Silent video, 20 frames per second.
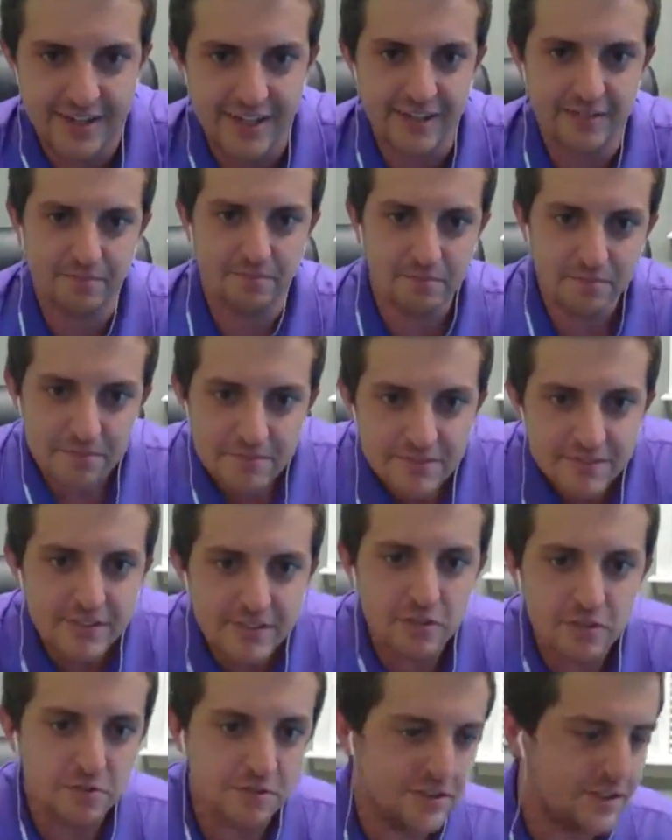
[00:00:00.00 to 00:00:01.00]
get them
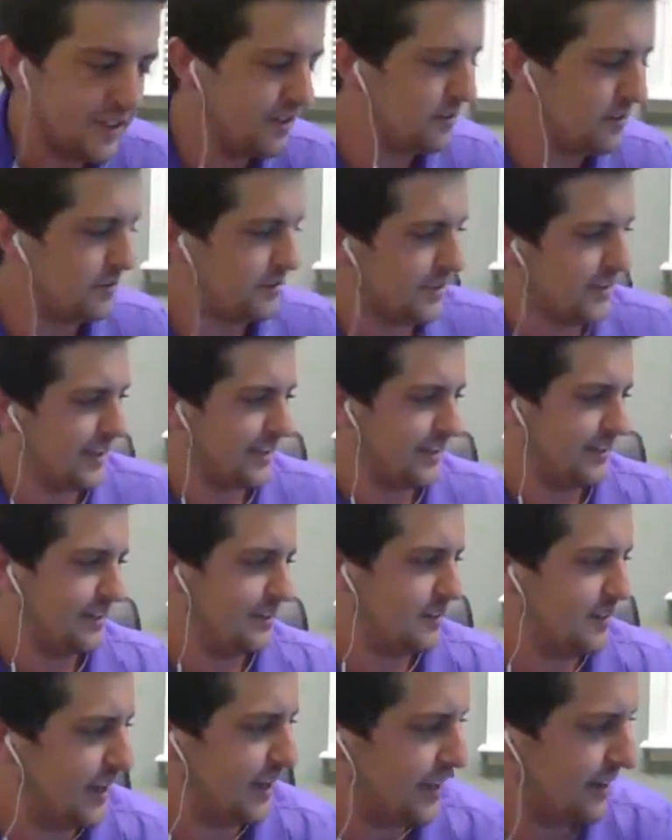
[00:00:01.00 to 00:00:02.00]
oozed
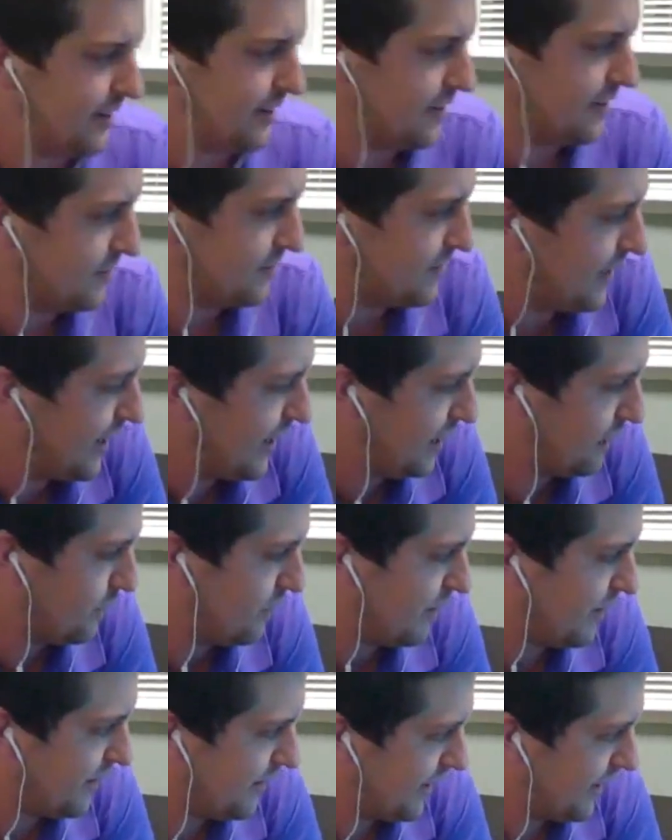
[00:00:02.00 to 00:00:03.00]
in so they can
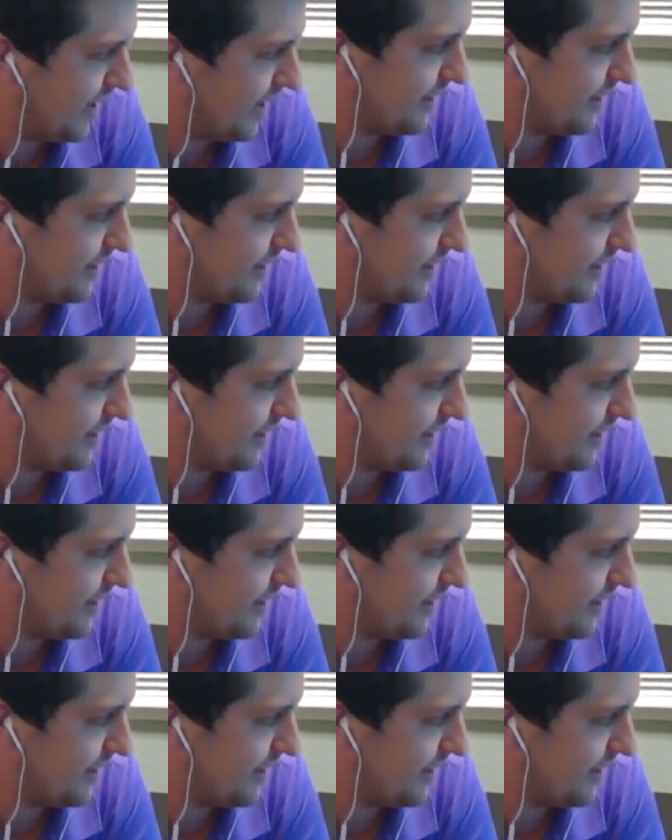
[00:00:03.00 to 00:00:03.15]
understand. But